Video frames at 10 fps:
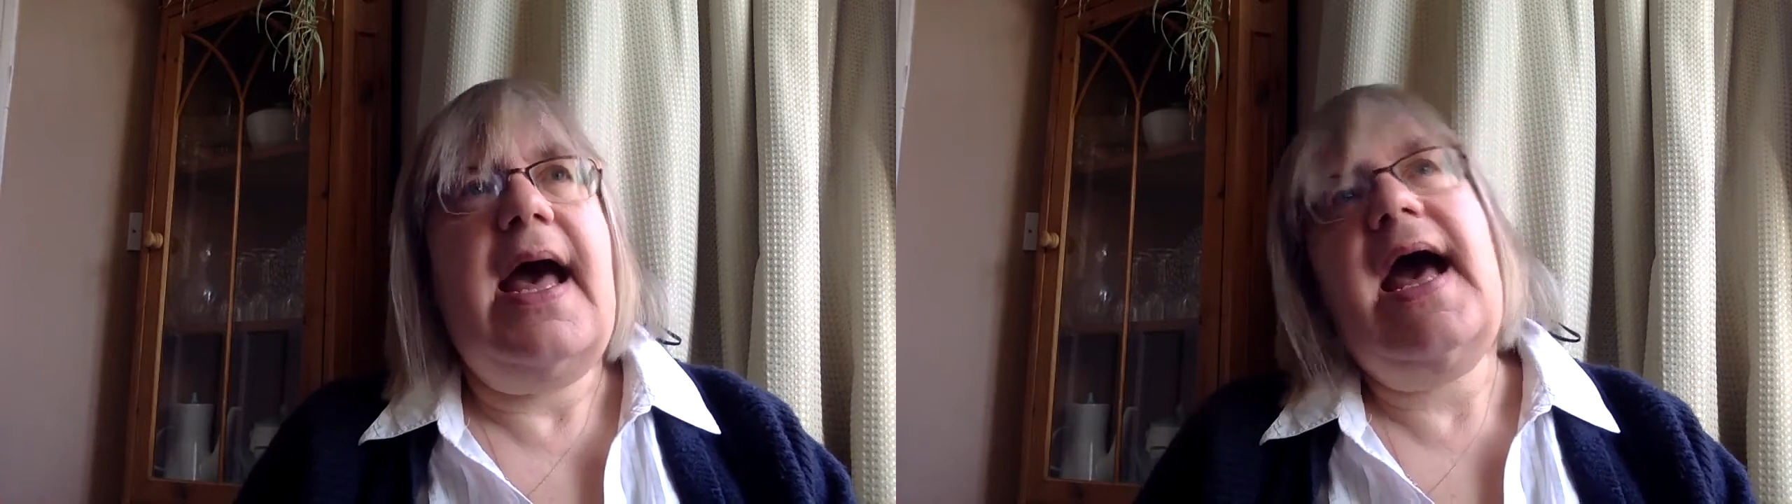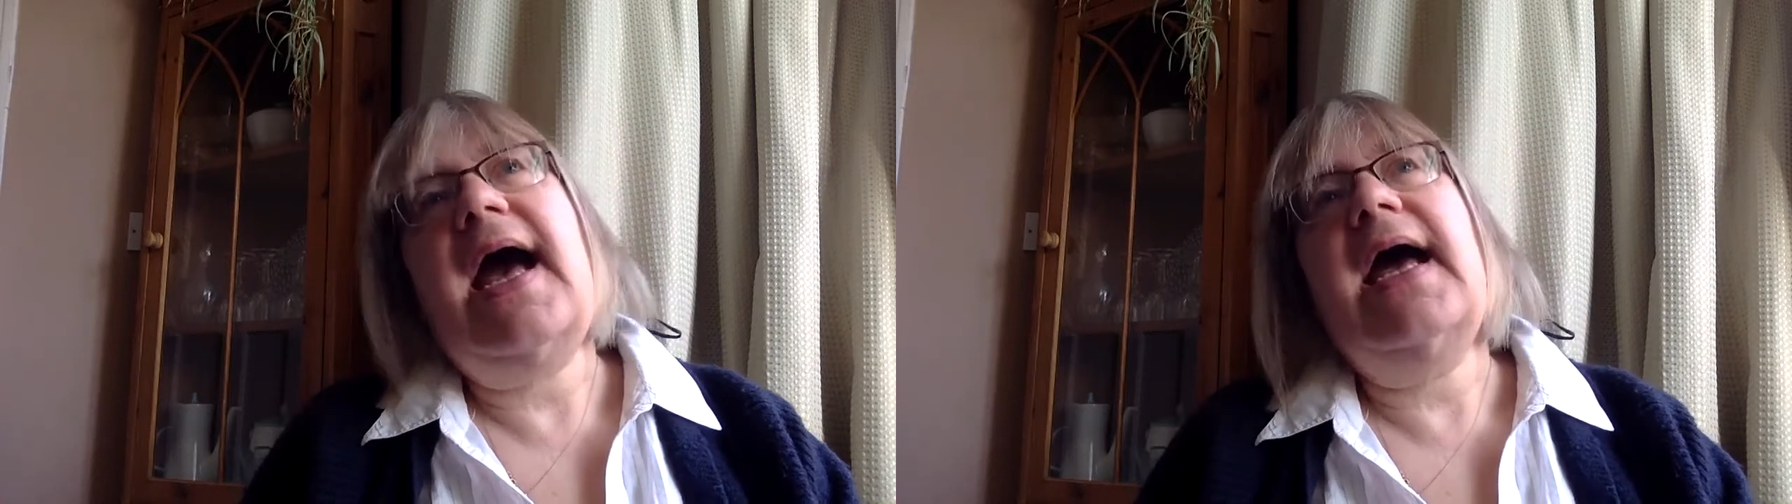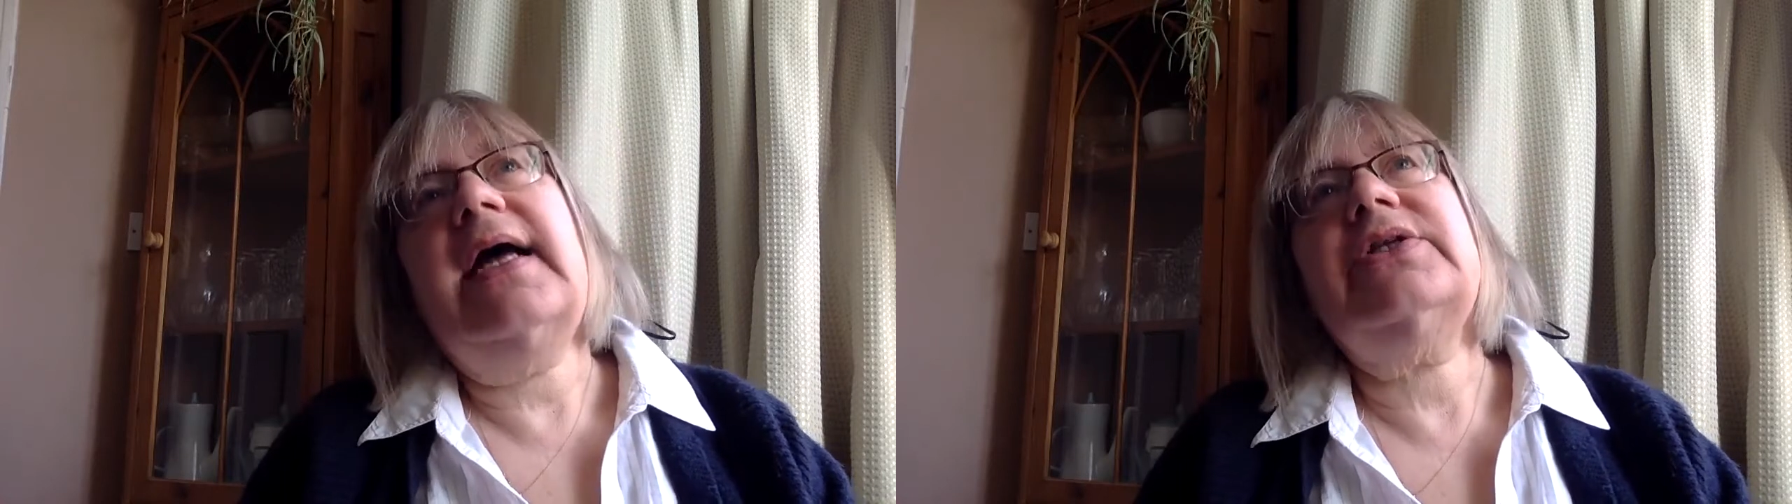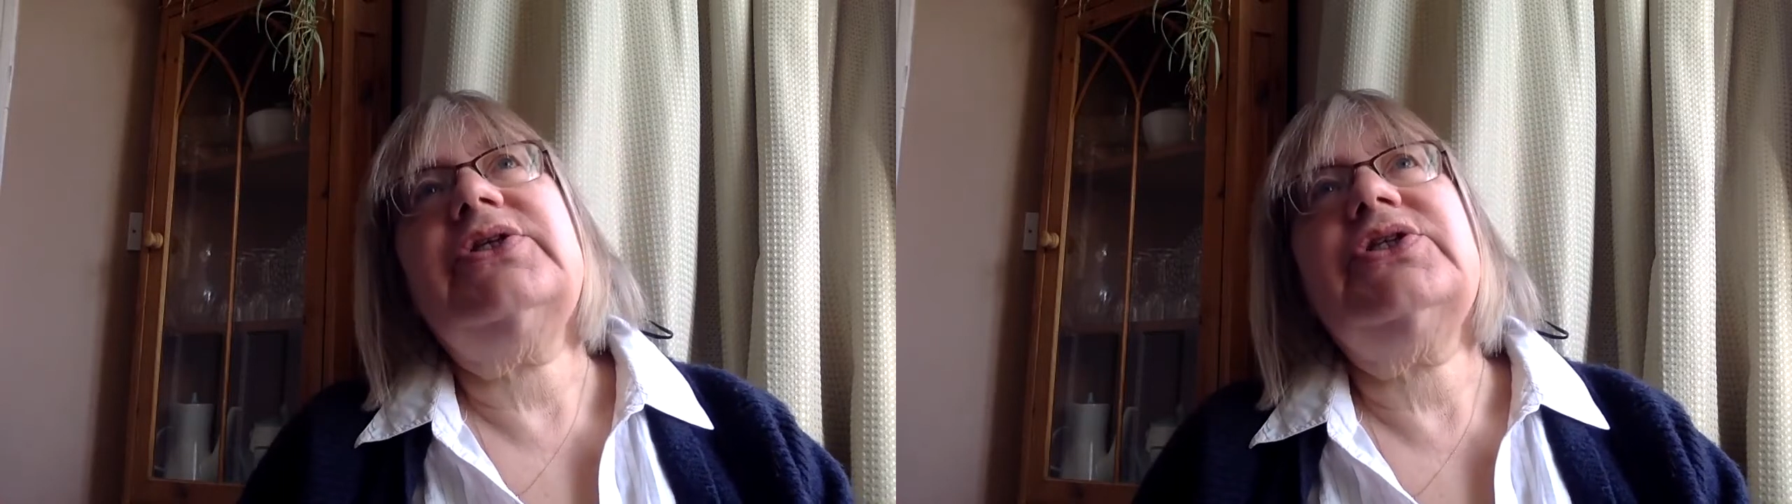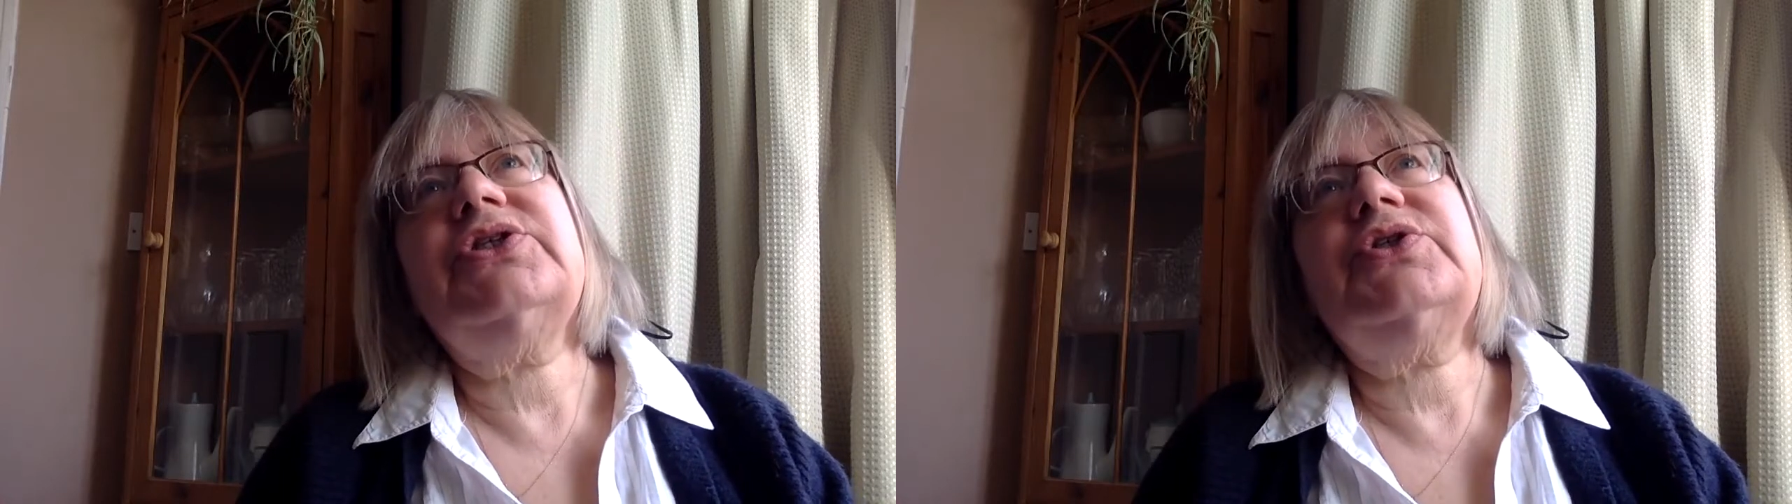
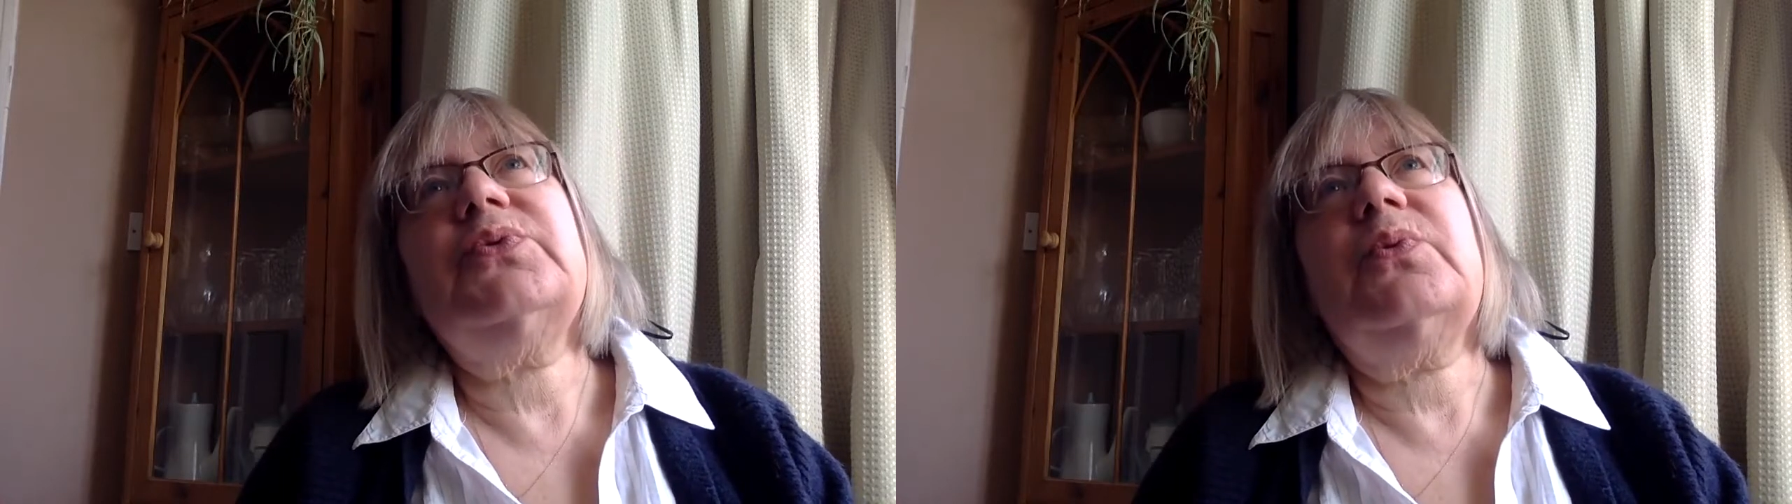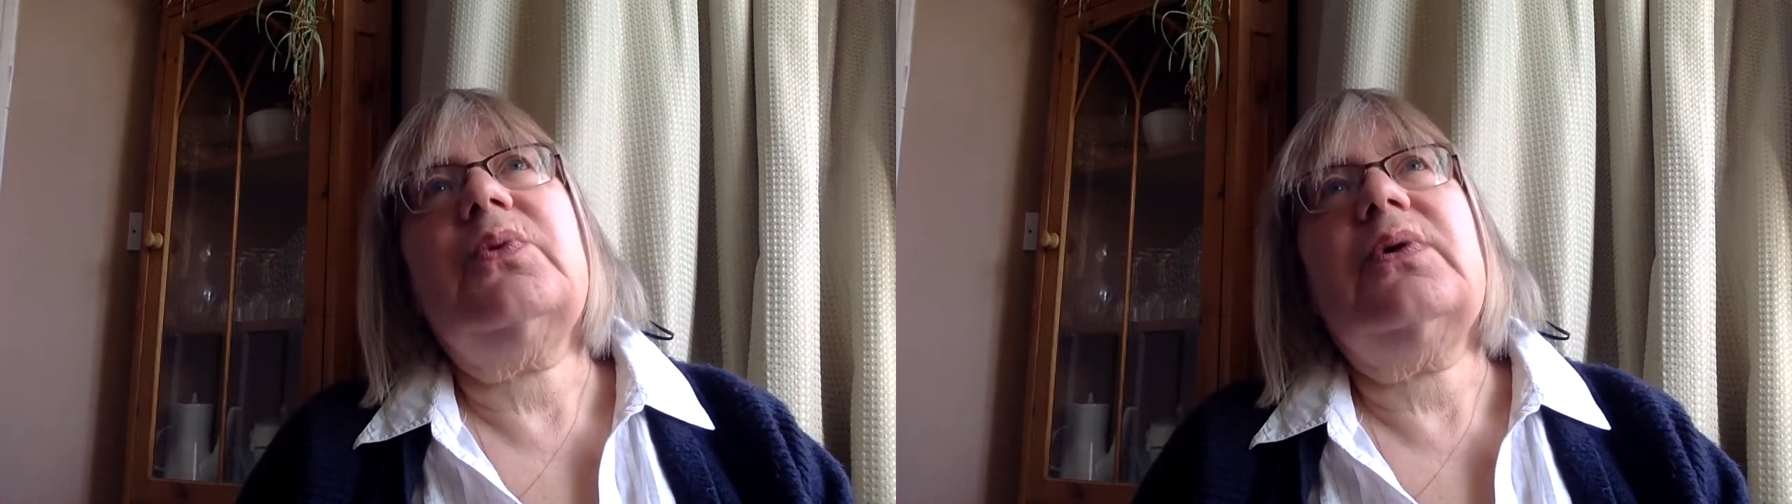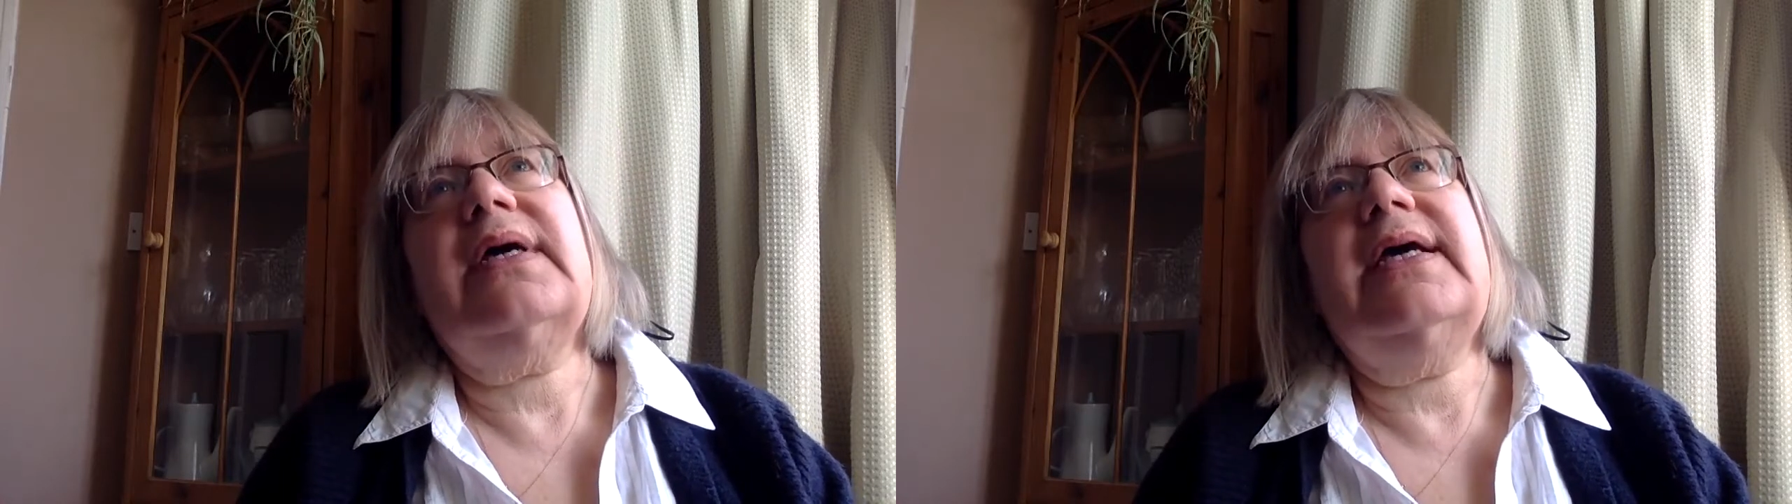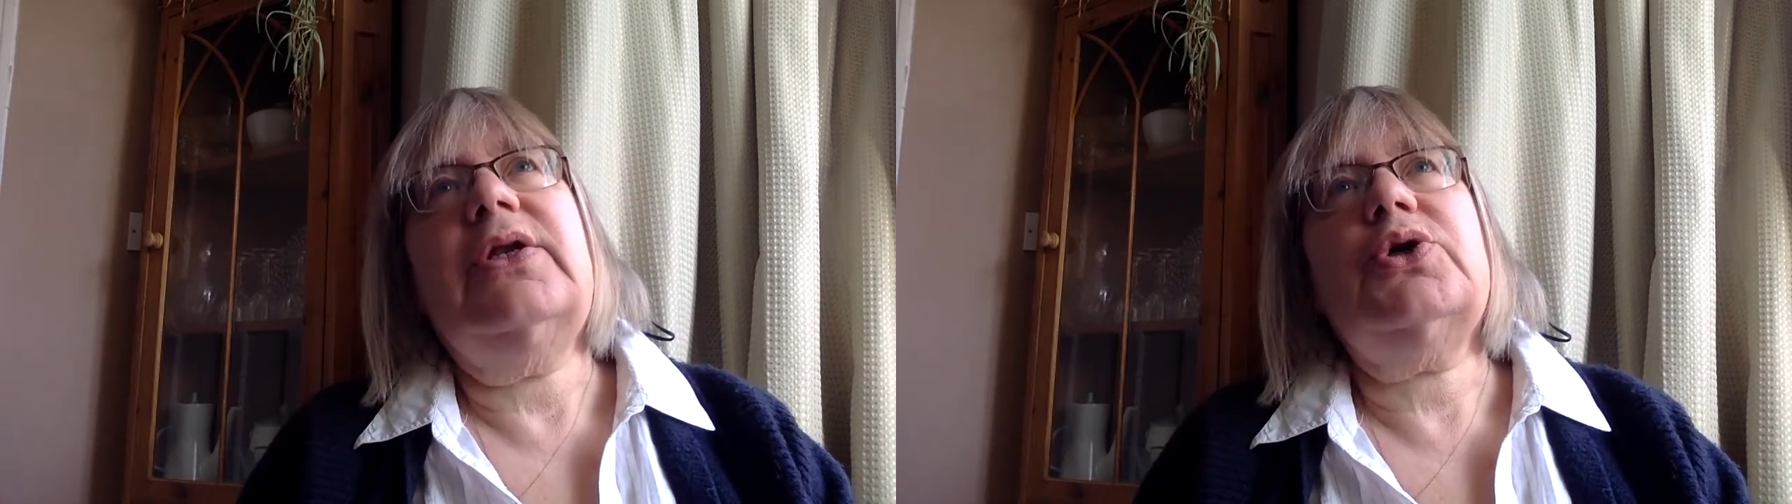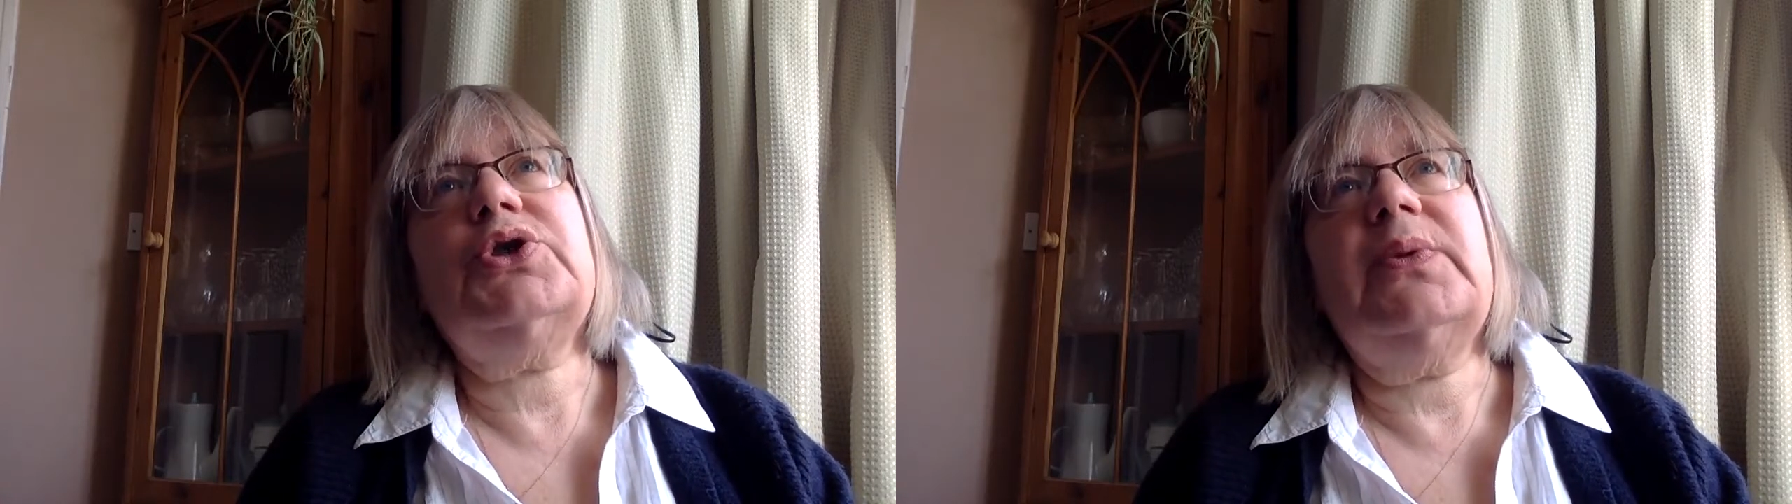and in
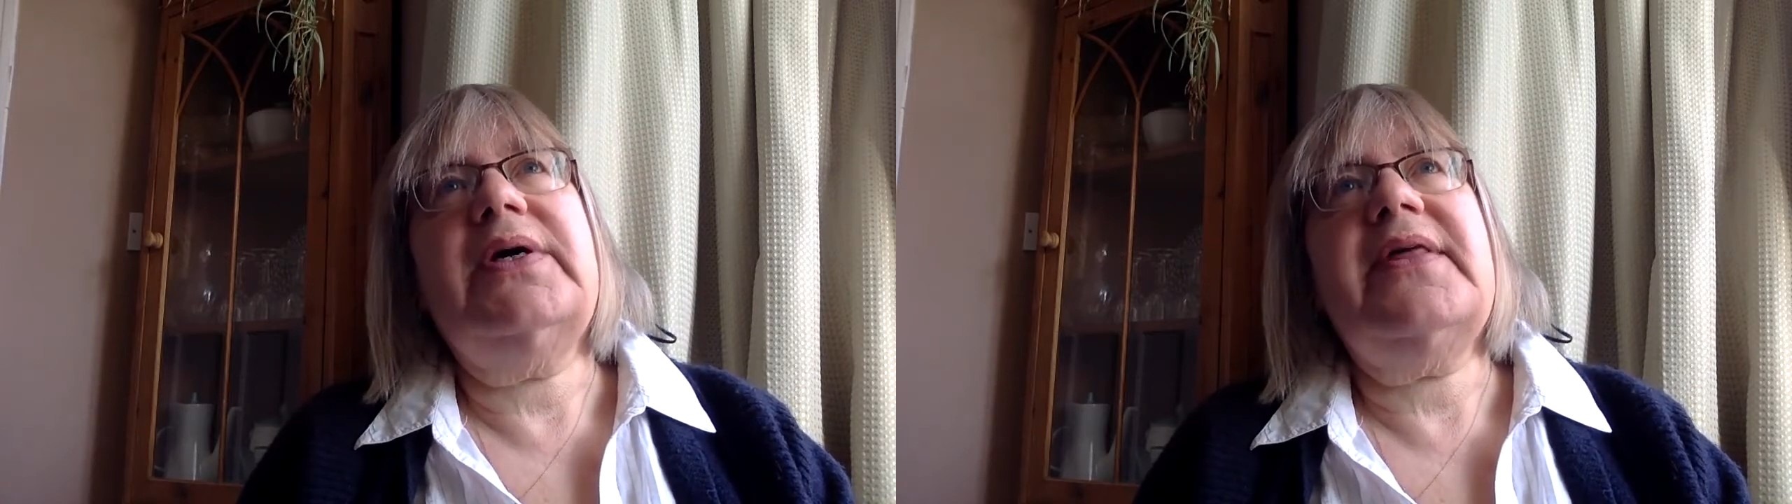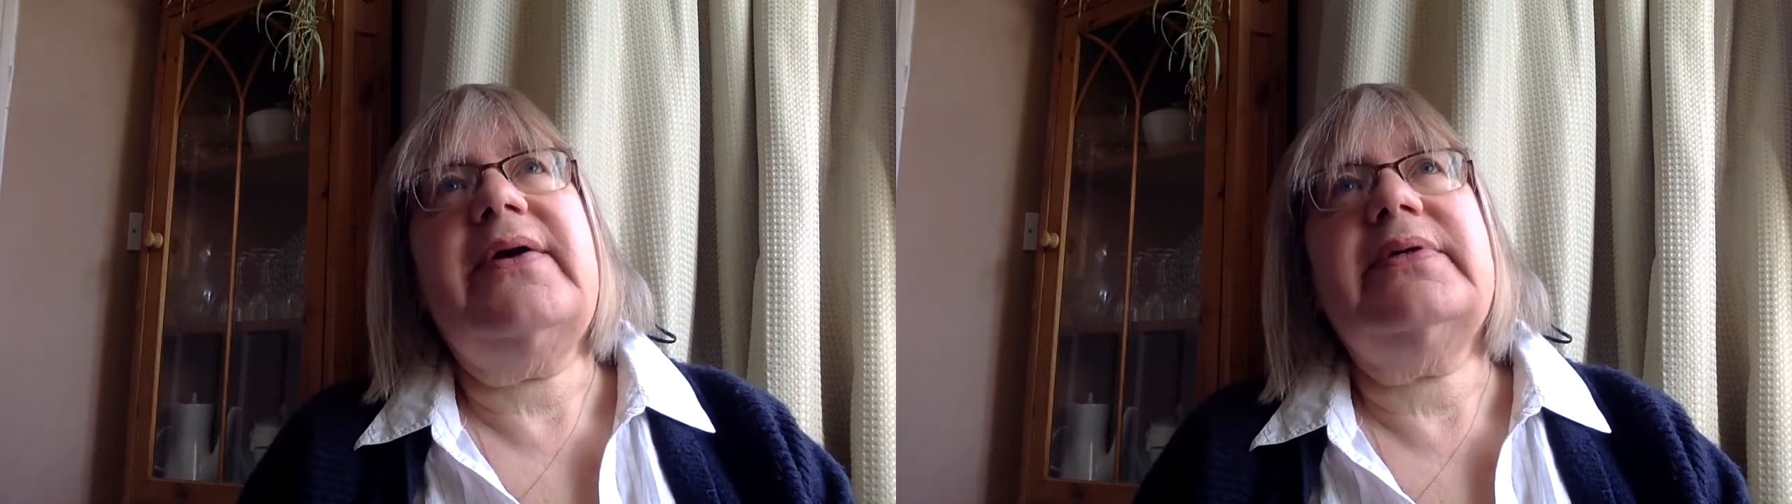Ottawa there